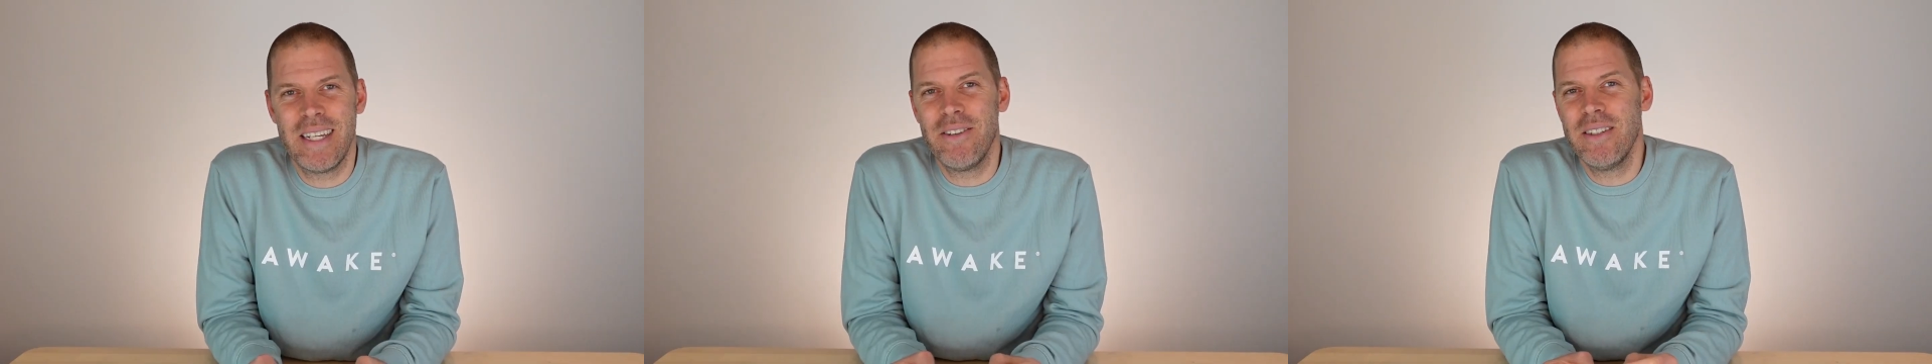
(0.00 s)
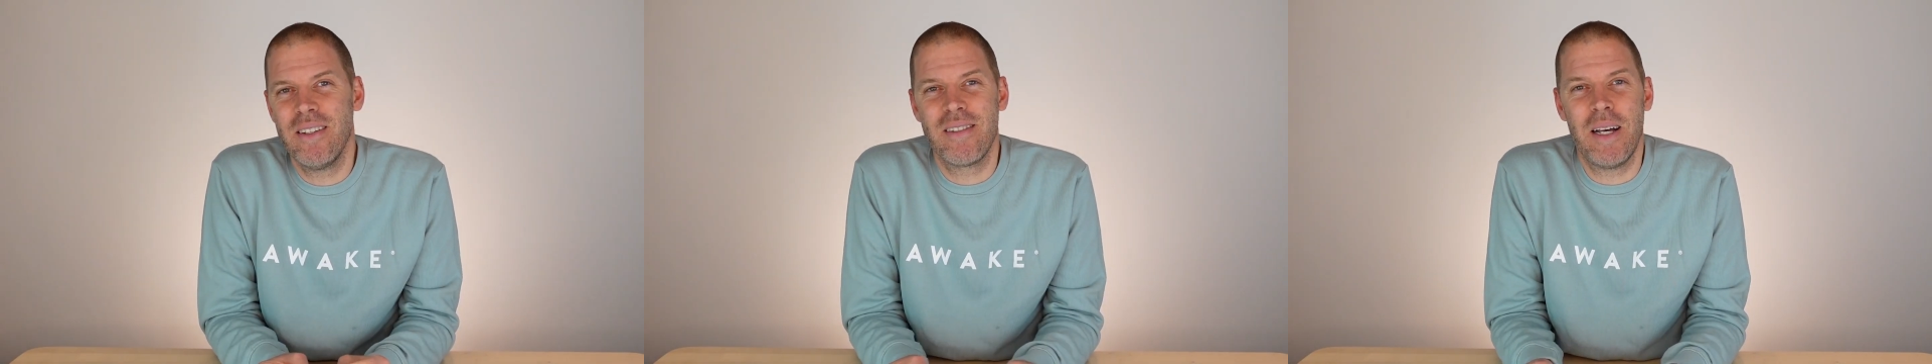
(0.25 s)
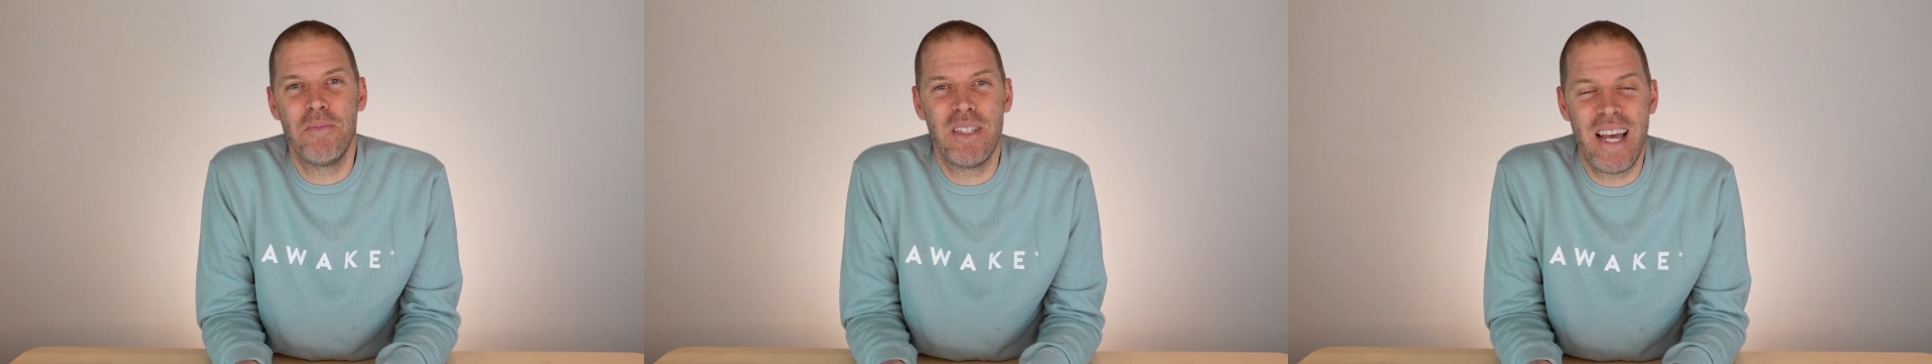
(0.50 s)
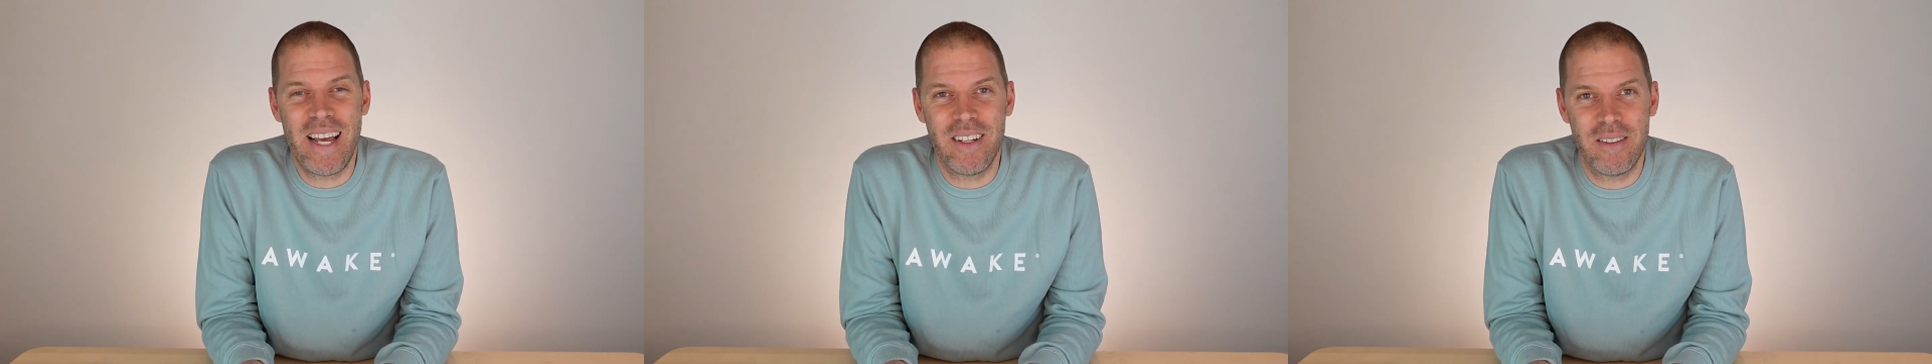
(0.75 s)
They're in the
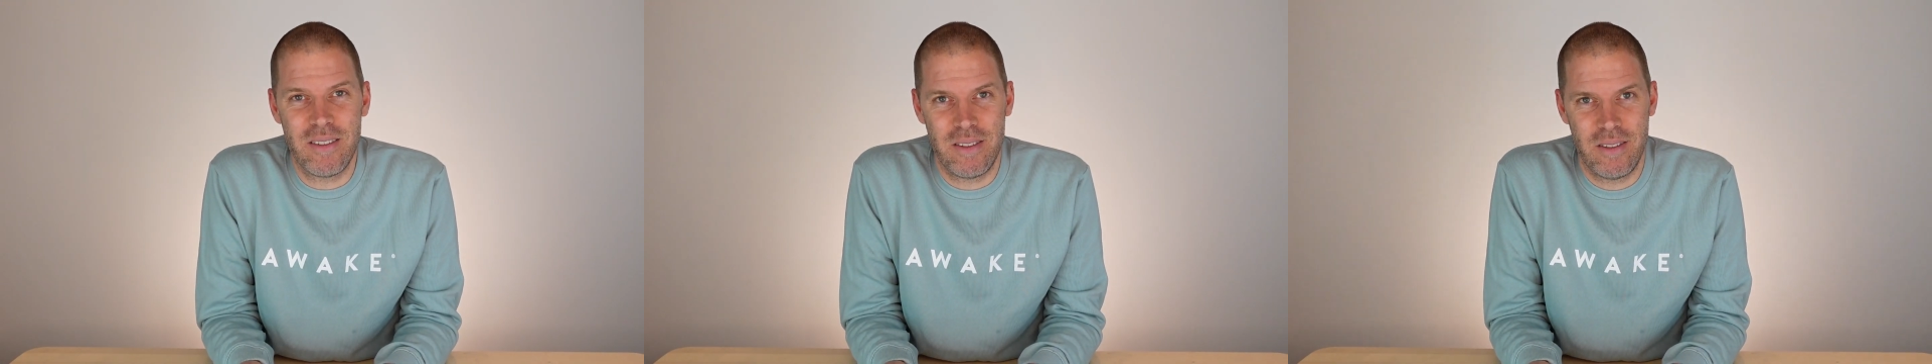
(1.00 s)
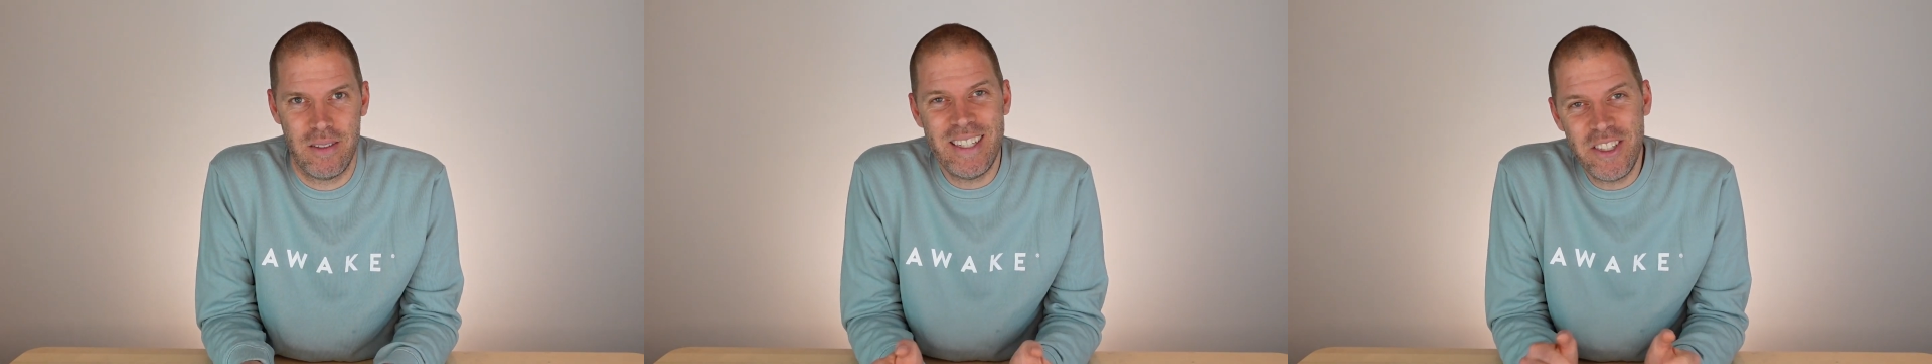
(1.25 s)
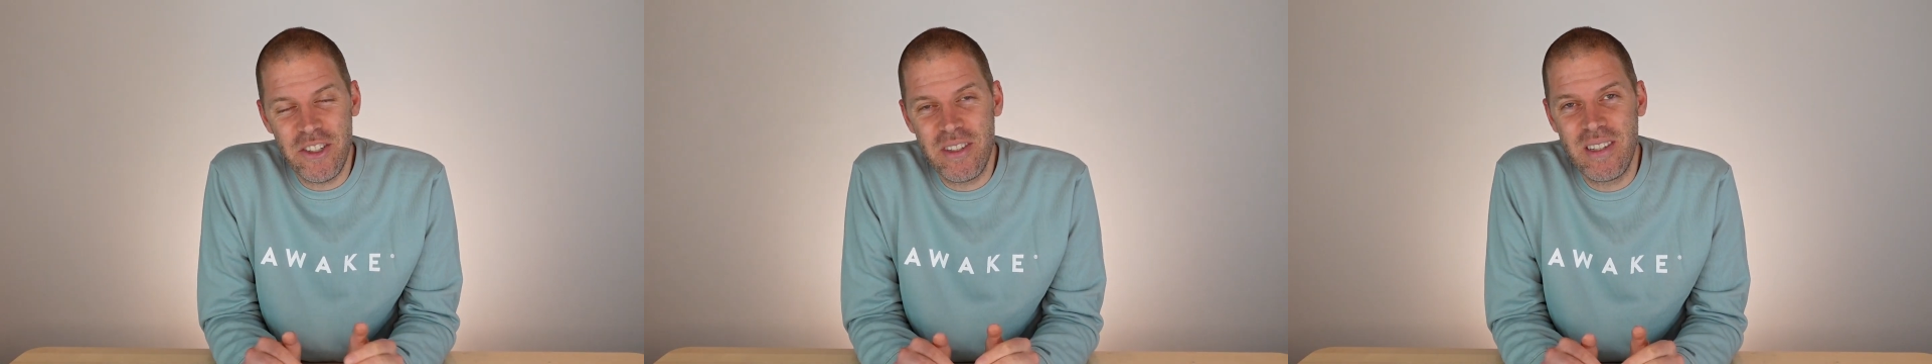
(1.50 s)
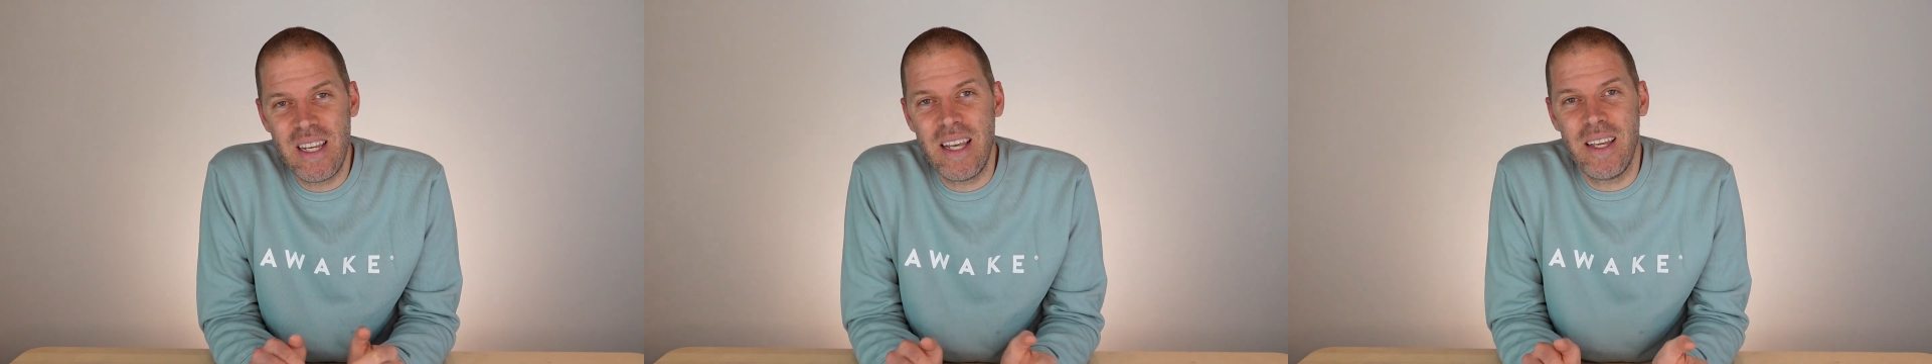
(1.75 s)
subtext. They're
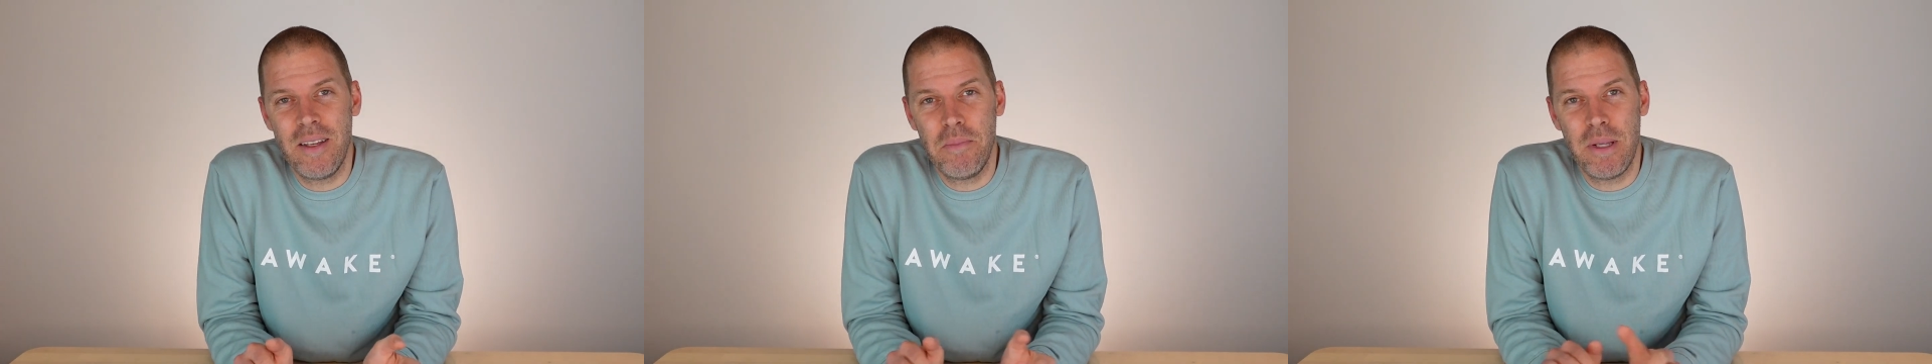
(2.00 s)
just sitting